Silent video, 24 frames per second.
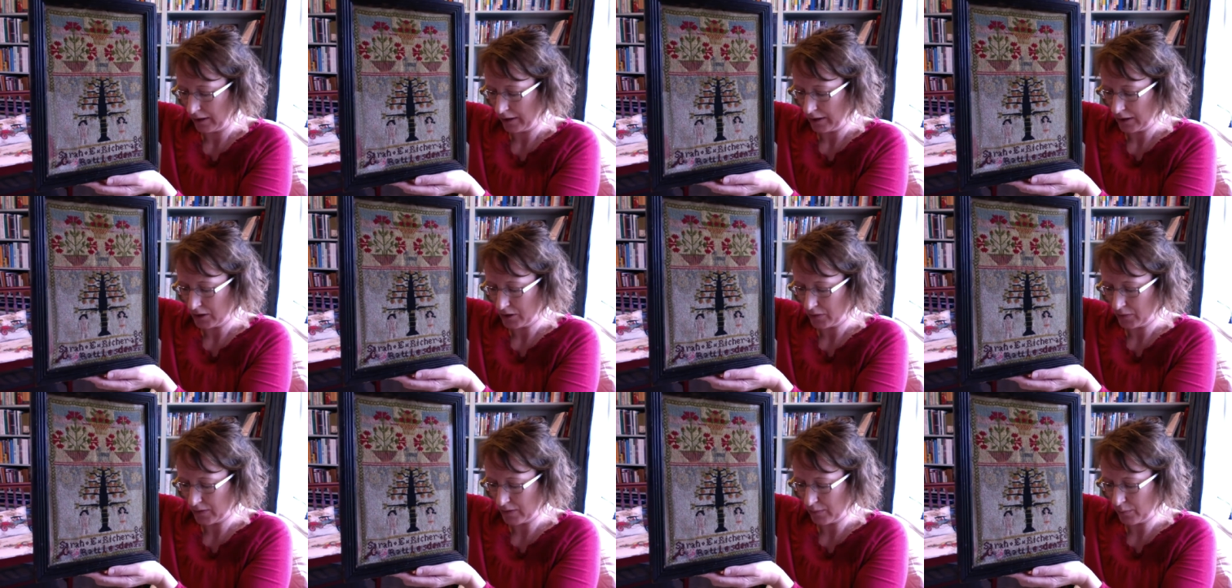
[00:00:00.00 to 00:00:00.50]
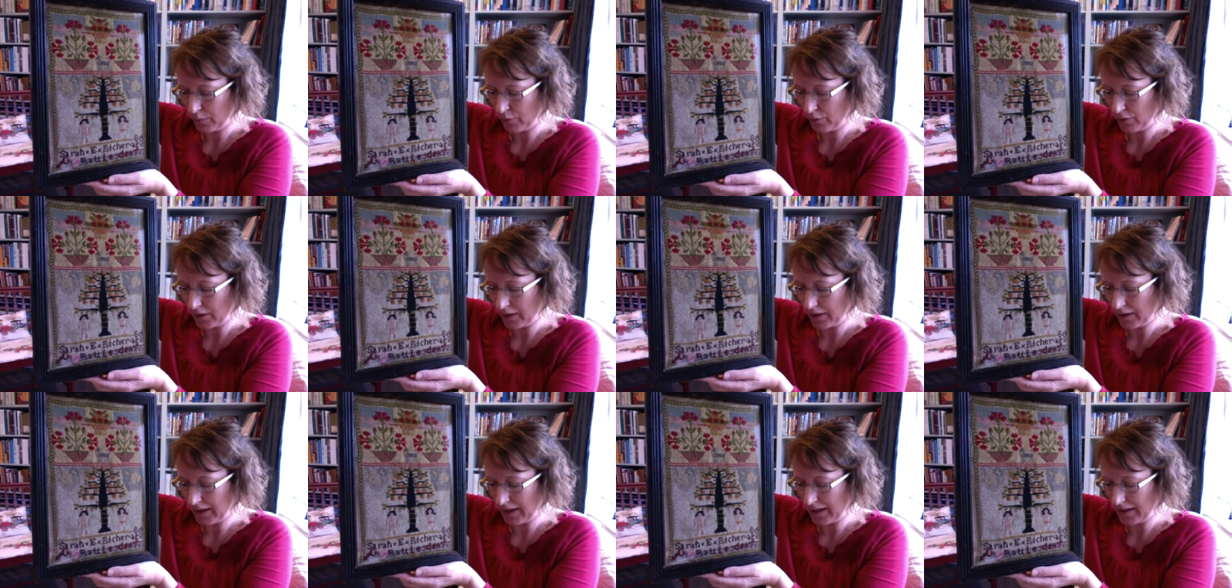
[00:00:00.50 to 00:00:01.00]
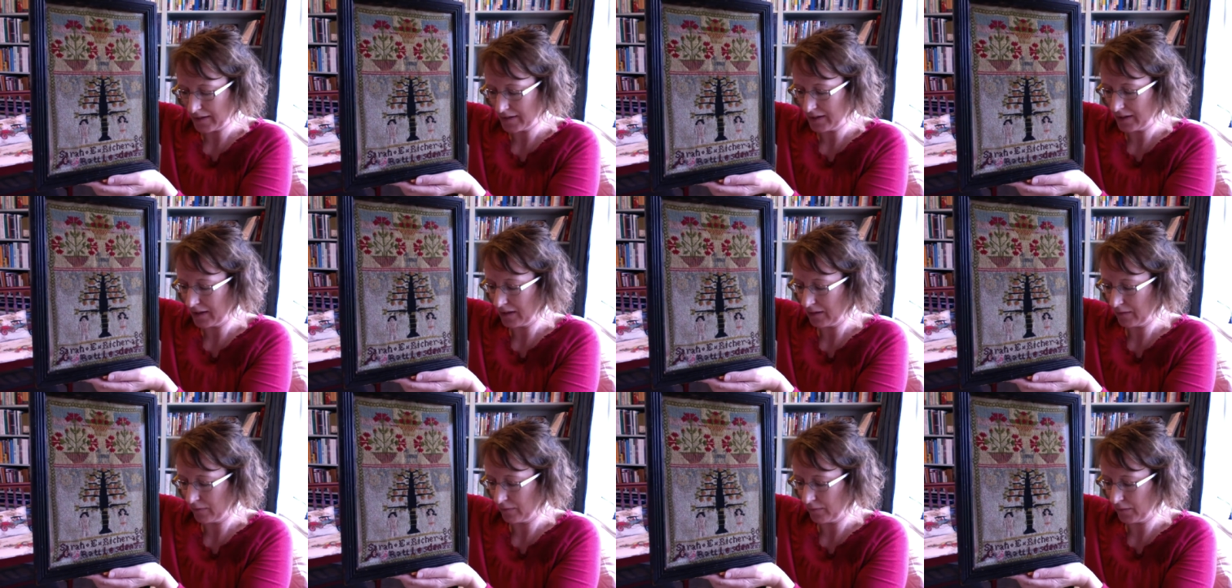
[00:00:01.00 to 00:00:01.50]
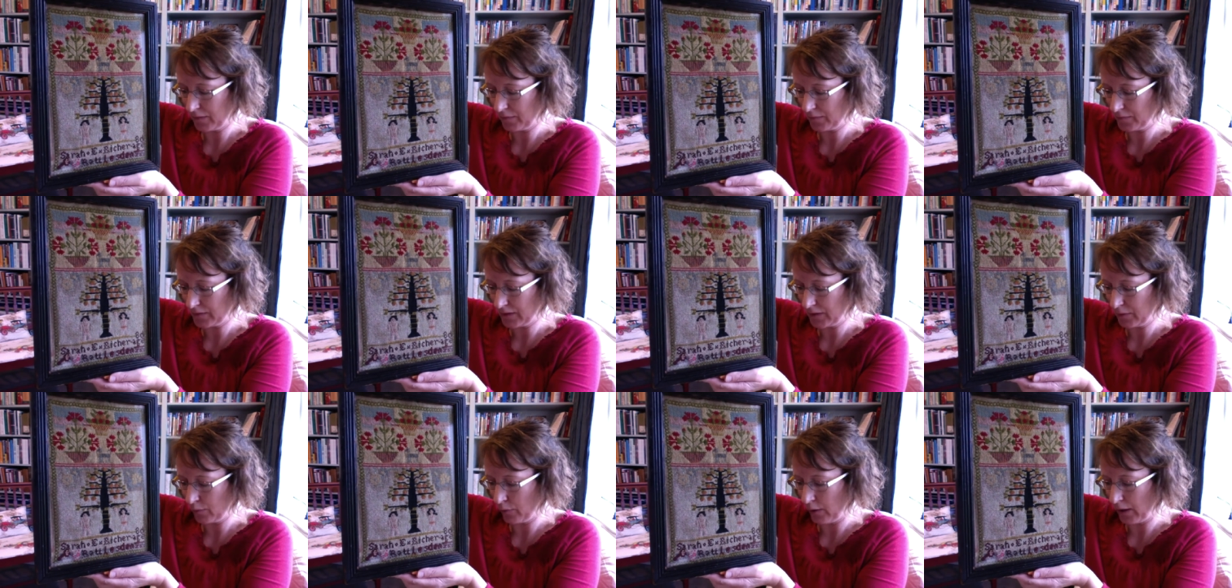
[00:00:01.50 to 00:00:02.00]
She was born in
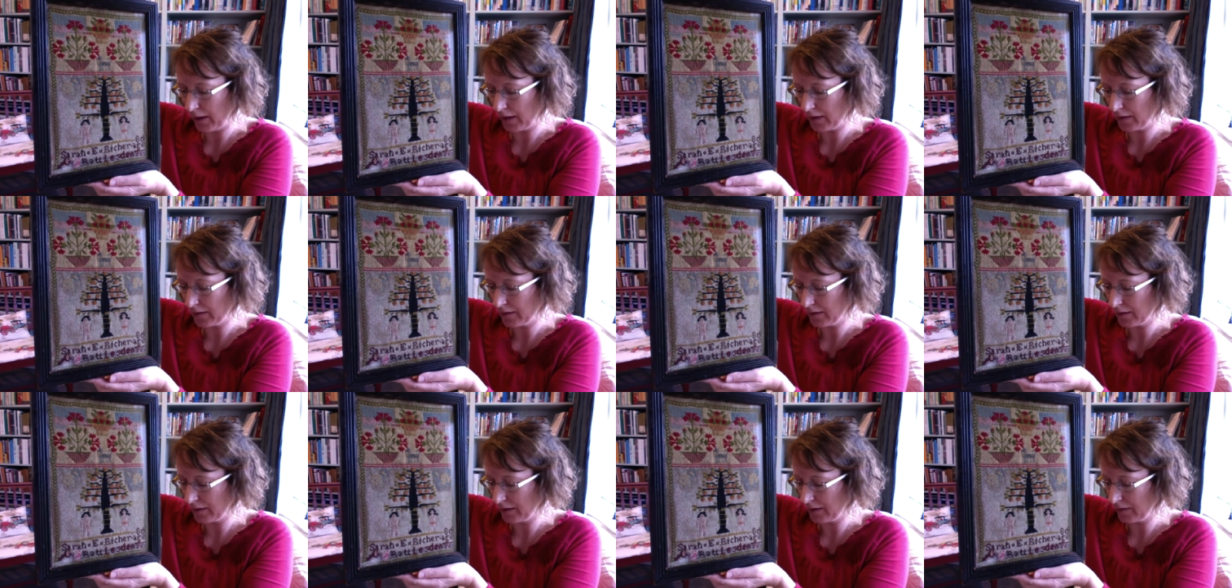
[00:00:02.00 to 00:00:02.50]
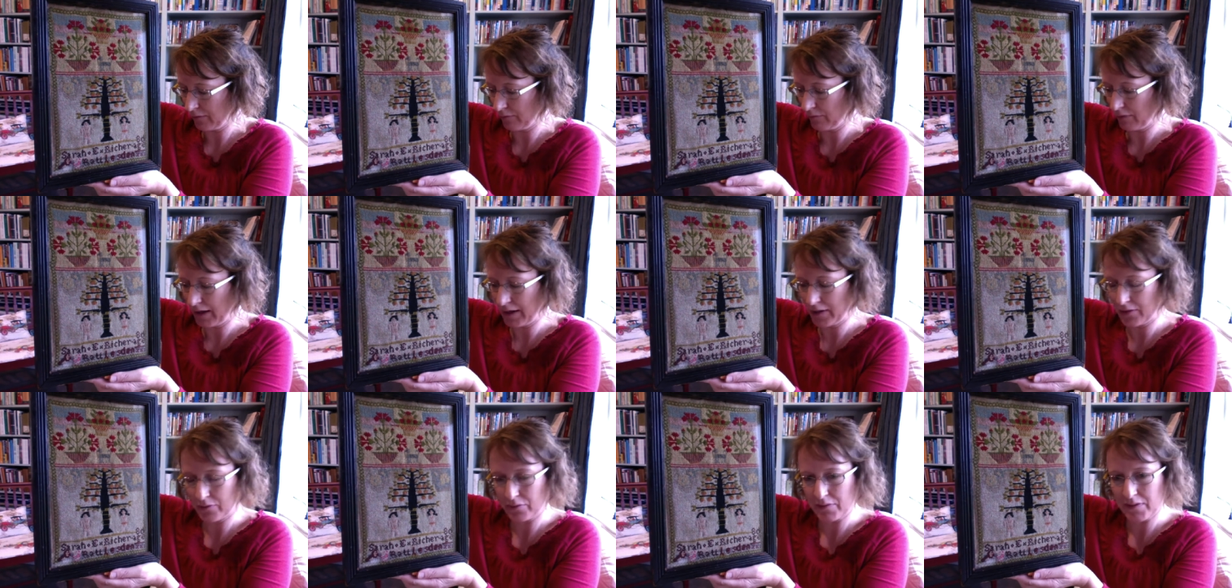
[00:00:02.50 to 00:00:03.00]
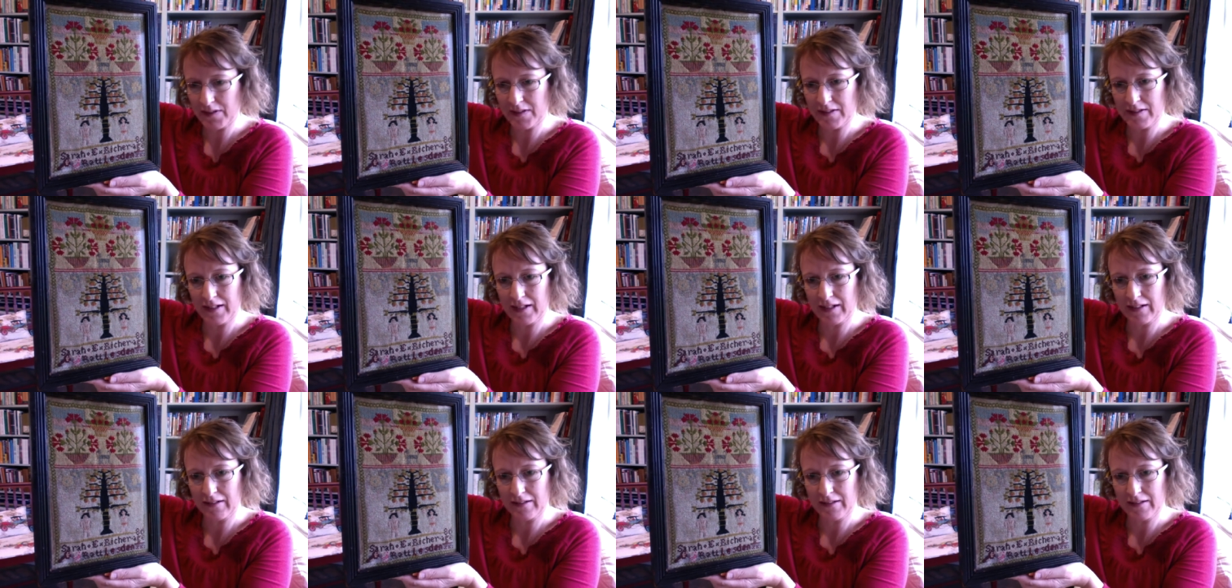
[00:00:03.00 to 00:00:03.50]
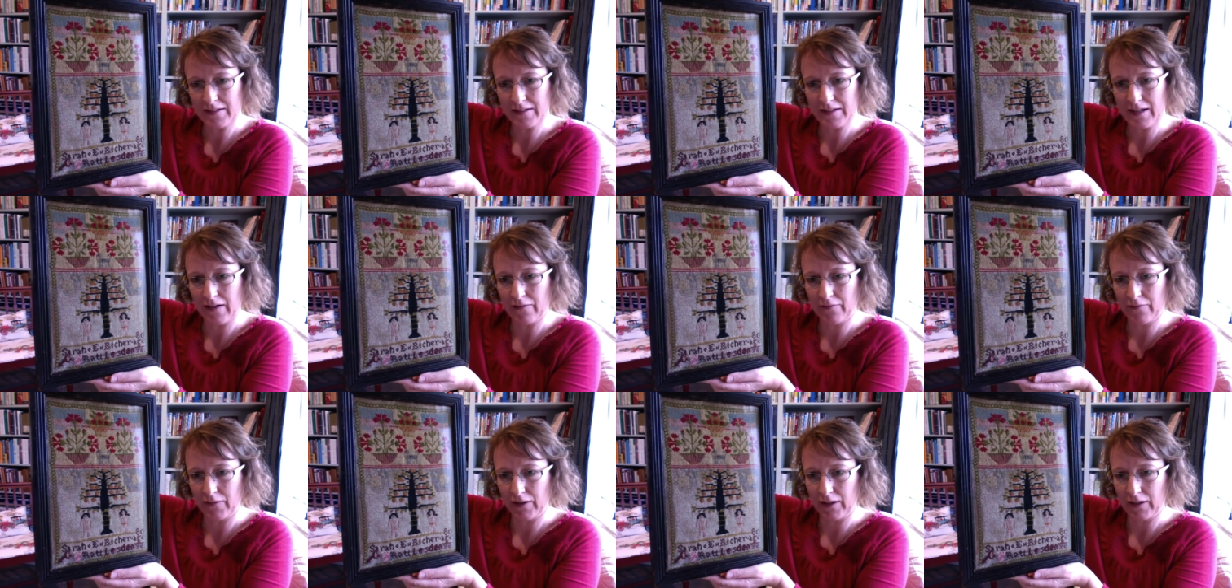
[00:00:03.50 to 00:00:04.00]
1851 in Rattlesden,
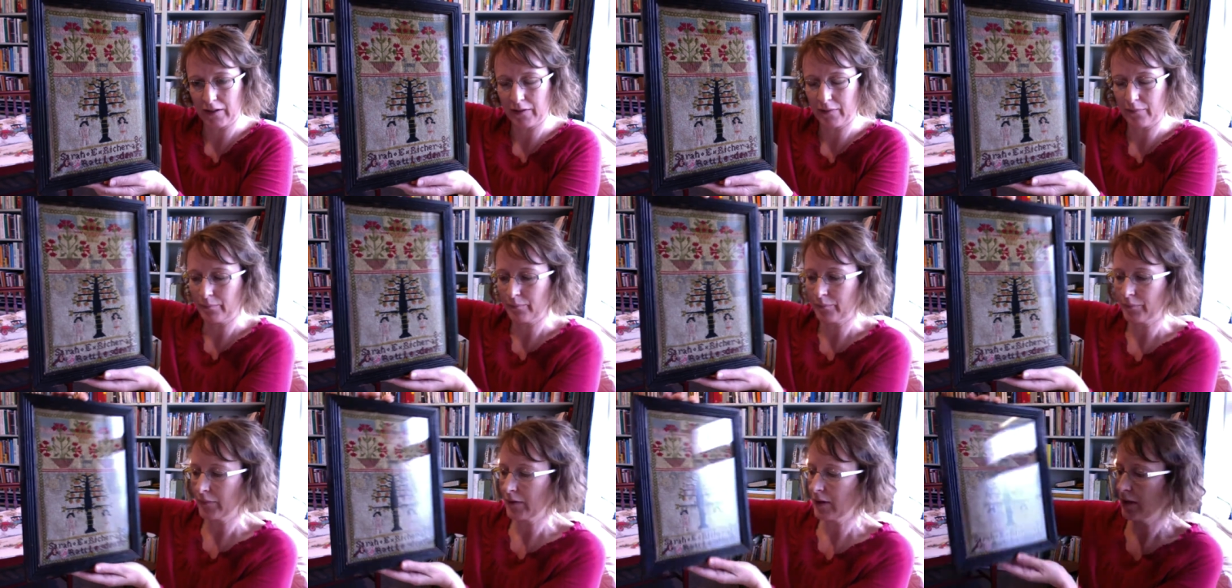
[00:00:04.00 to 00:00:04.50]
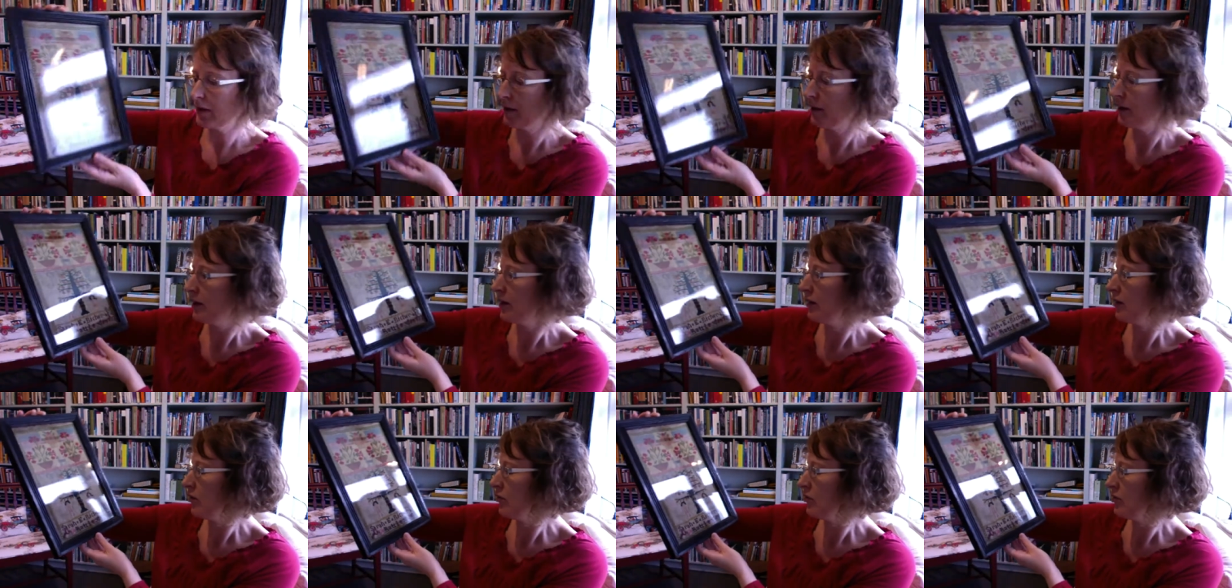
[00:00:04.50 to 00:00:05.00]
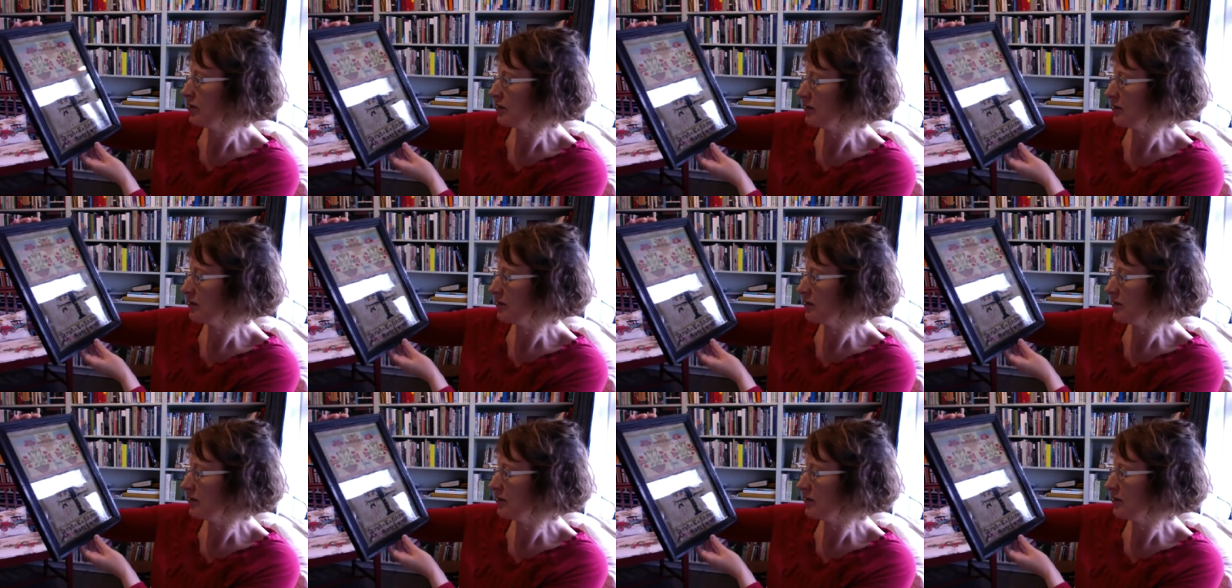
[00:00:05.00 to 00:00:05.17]
Suffolk. The